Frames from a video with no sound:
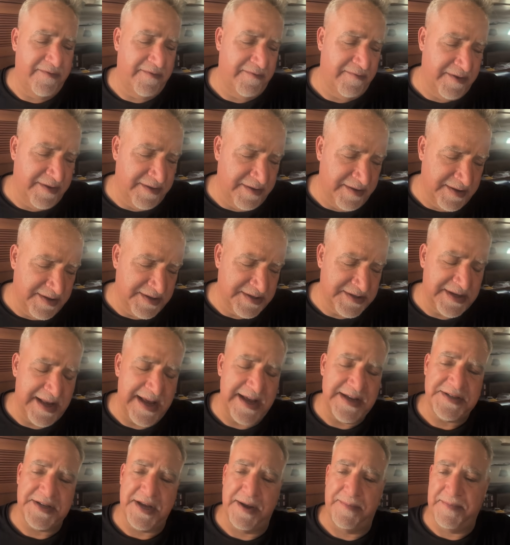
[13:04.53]
with this
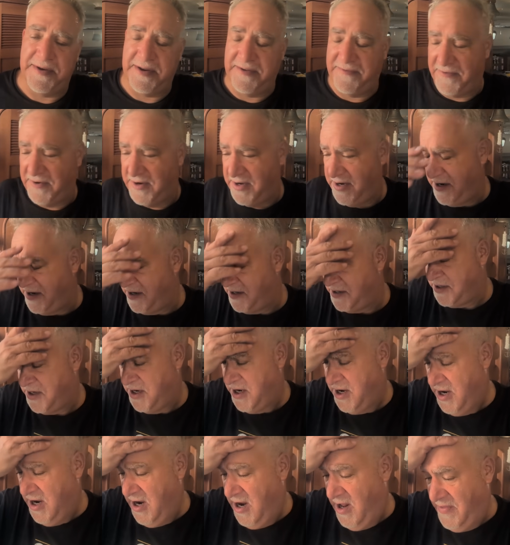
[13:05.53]
last company for years,
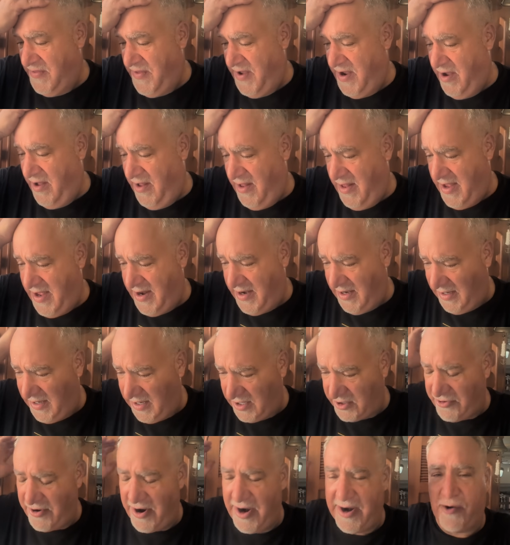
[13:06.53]
they all had
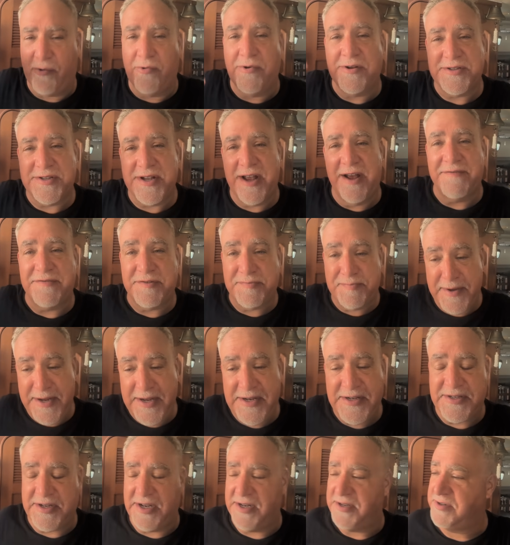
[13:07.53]
electronic ones that have
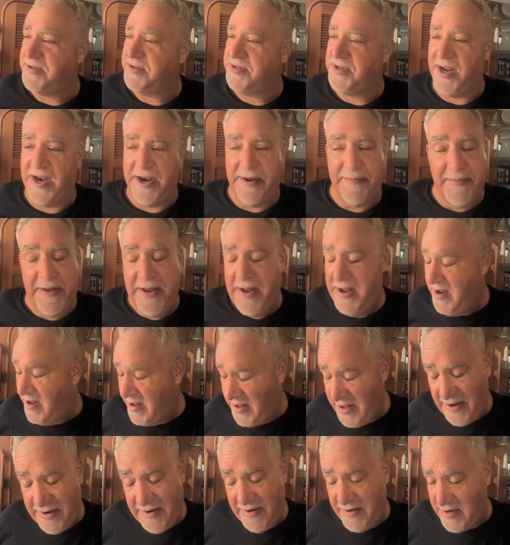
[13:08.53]
speed sensors on them.
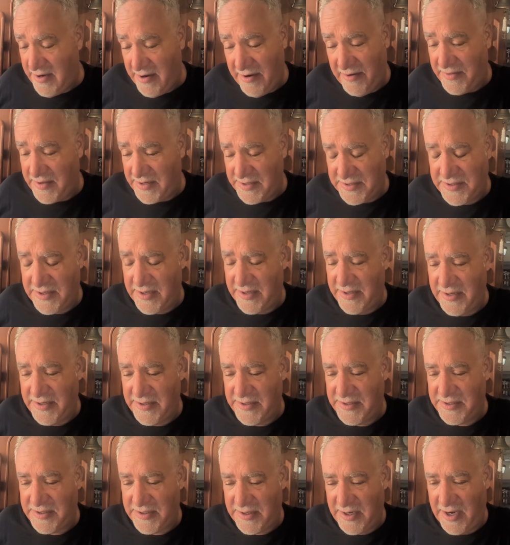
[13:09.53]
And
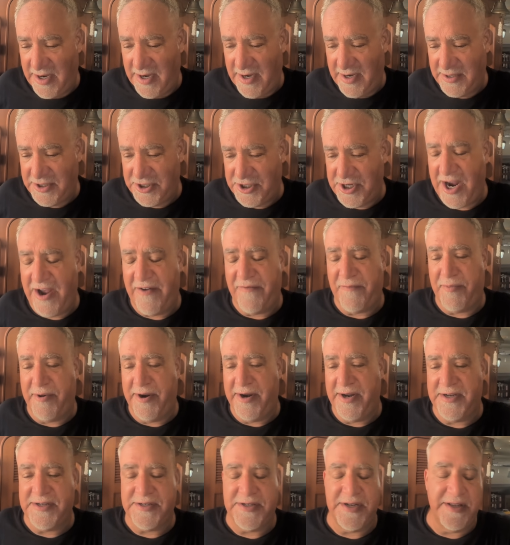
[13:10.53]
there's shaft
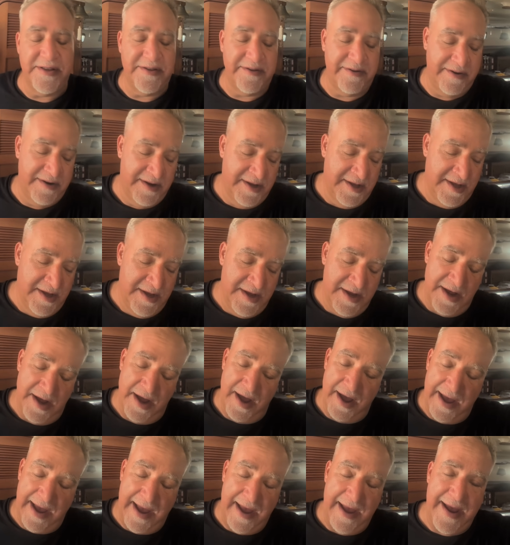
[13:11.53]
brakes either
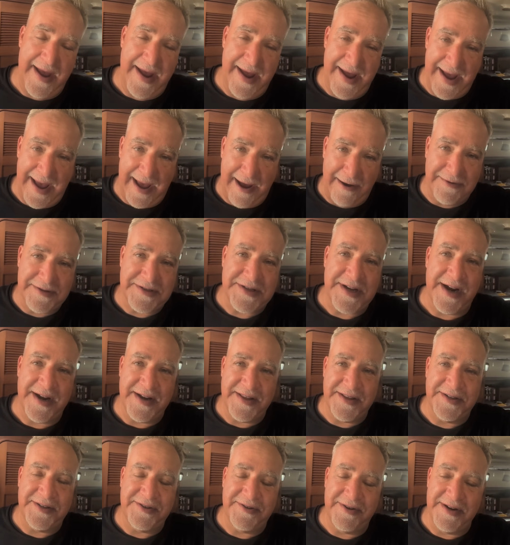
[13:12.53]
outside
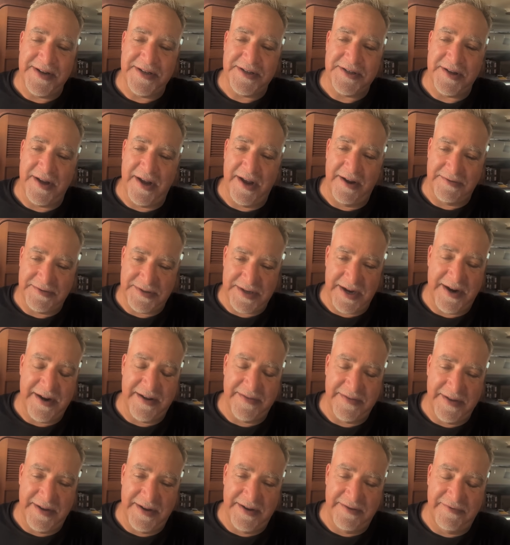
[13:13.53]
of
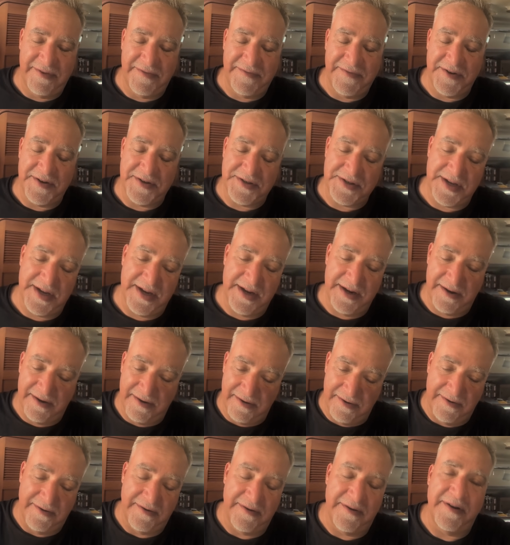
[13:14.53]
the reverse gear
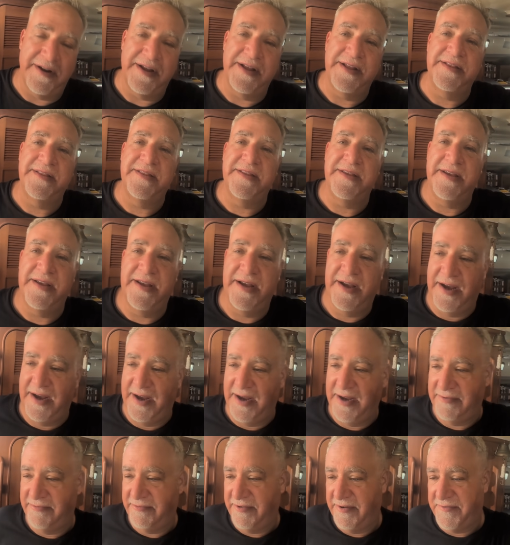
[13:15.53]
or in
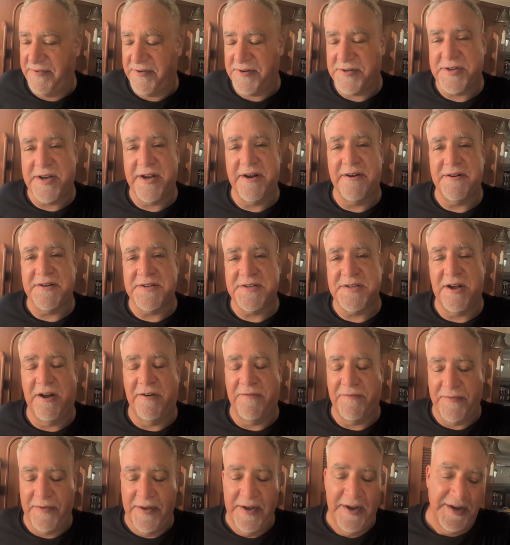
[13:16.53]
the reverse gear
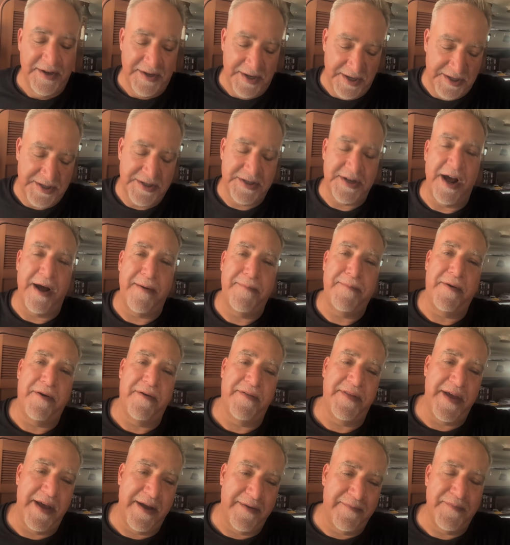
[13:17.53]
itself to stop all
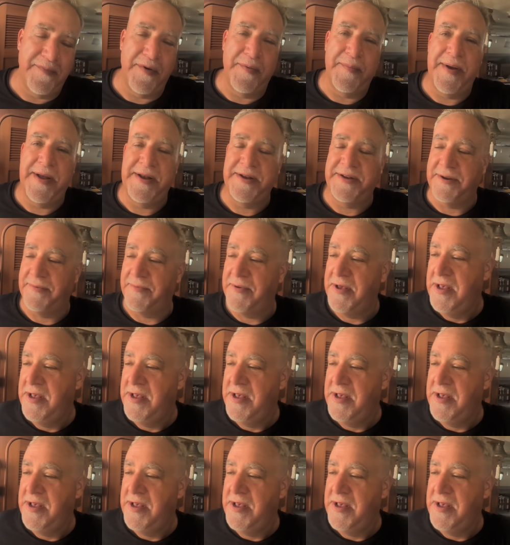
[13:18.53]
that momentum.